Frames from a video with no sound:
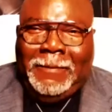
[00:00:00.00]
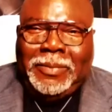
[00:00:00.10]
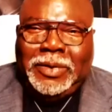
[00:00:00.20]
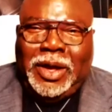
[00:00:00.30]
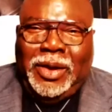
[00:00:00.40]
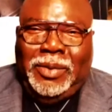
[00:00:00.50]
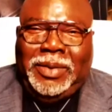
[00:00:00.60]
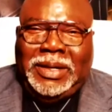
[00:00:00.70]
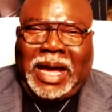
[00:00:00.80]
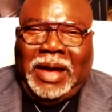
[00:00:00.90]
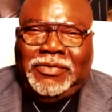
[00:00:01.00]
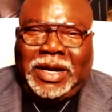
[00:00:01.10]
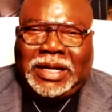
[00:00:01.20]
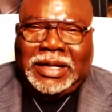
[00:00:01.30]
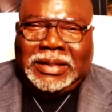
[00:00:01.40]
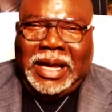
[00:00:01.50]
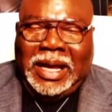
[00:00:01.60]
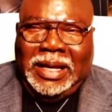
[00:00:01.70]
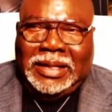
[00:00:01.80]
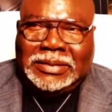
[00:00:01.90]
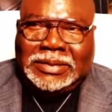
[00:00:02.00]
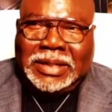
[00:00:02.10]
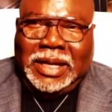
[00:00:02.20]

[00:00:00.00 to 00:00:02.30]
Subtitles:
No, but I recognize